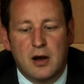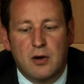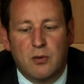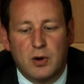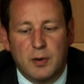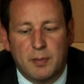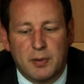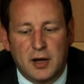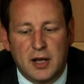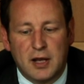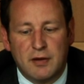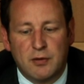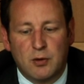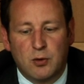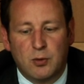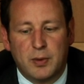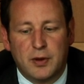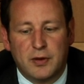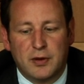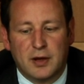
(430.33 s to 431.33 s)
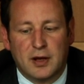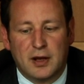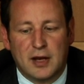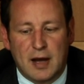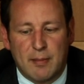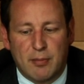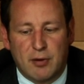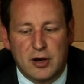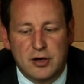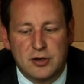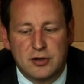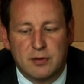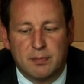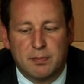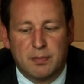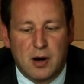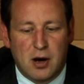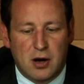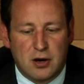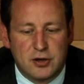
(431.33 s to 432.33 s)
We believe it will be the collaboration and
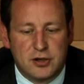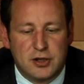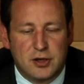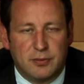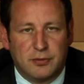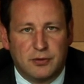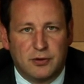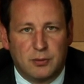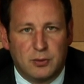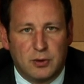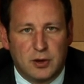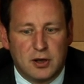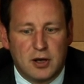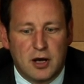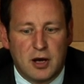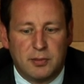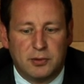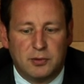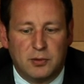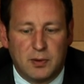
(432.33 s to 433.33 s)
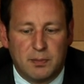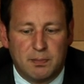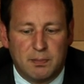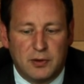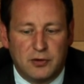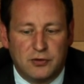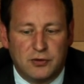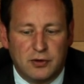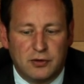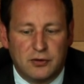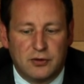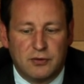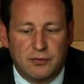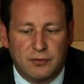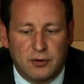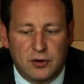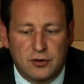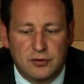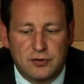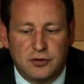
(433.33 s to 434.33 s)
partnerships that will occur between business, the
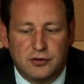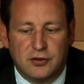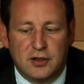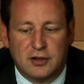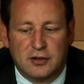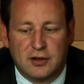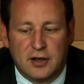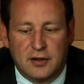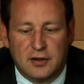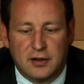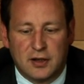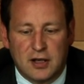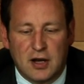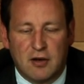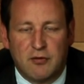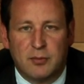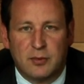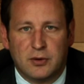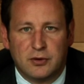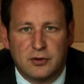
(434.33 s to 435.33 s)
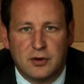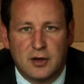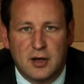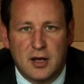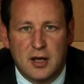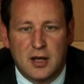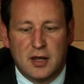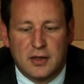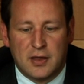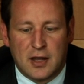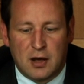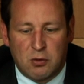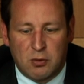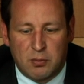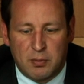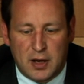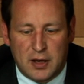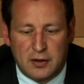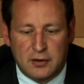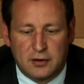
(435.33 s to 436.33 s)
voluntary sector and the government that will
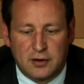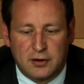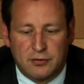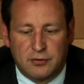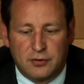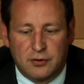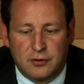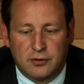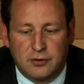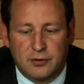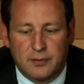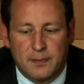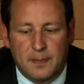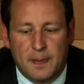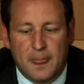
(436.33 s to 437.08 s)
make the difference.